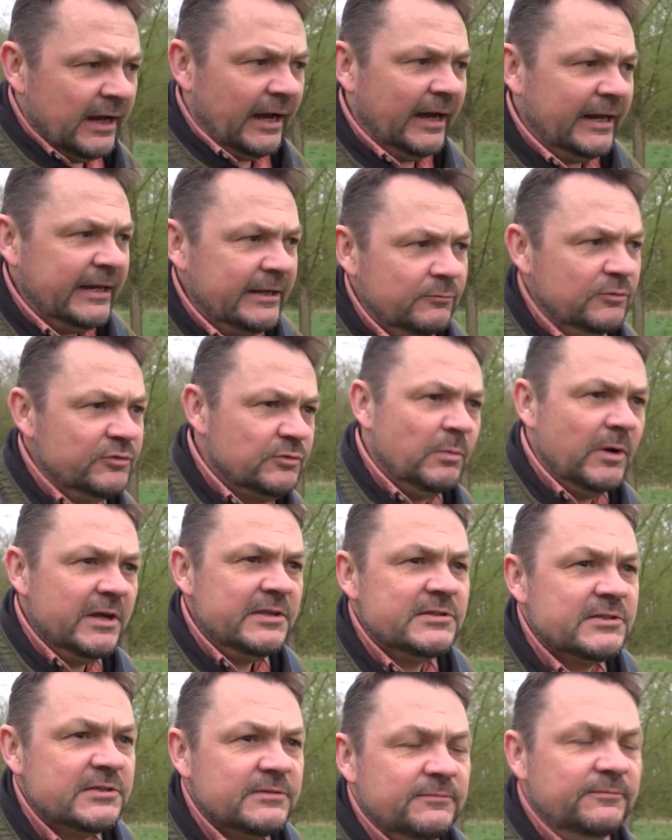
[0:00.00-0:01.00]
and it was
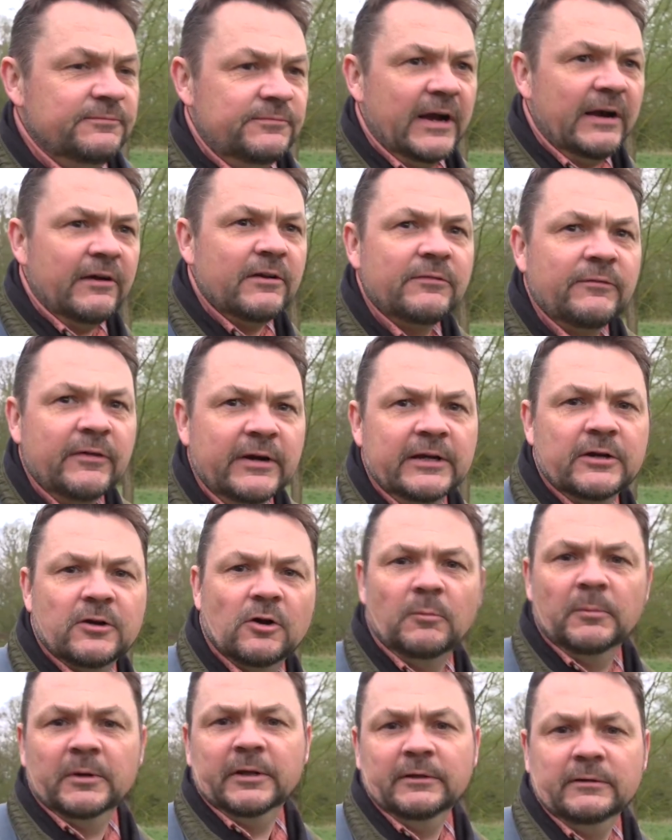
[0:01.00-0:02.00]
once very, very
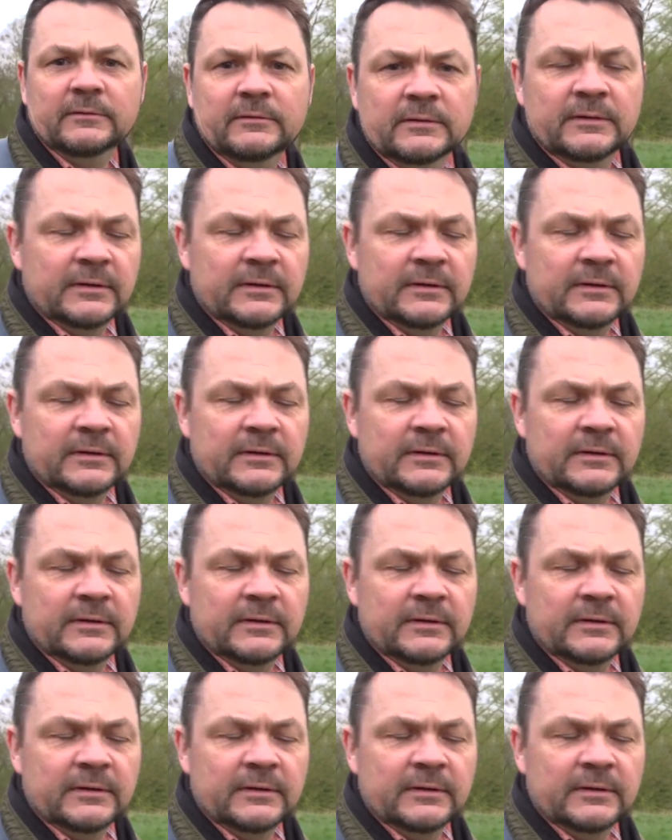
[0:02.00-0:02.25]
common